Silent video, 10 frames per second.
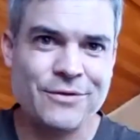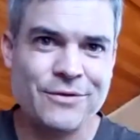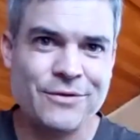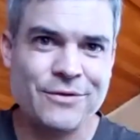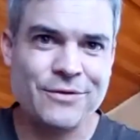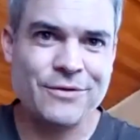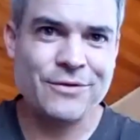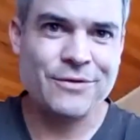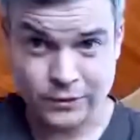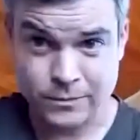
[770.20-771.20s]
I never
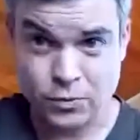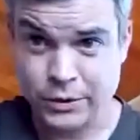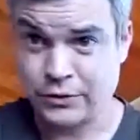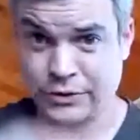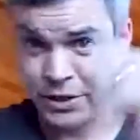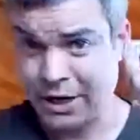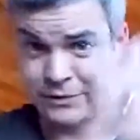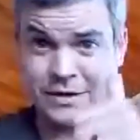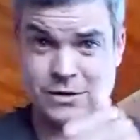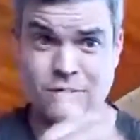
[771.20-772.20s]
took off from work. You
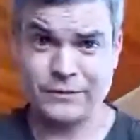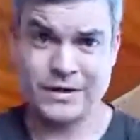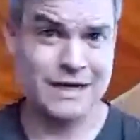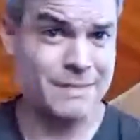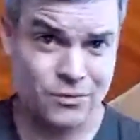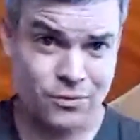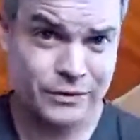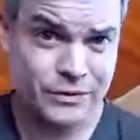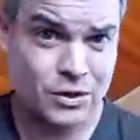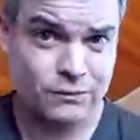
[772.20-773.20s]
can't take off. You got to
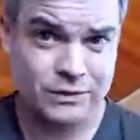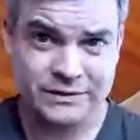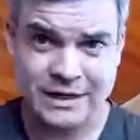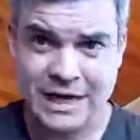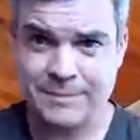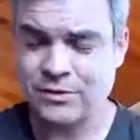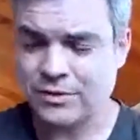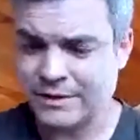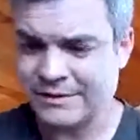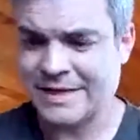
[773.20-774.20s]
make all the overtime and
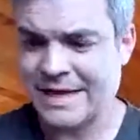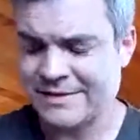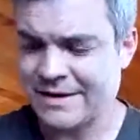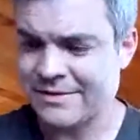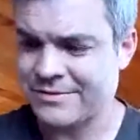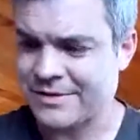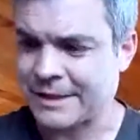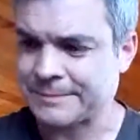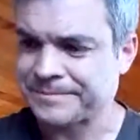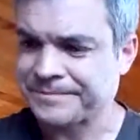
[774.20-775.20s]
all this, that, the other thing.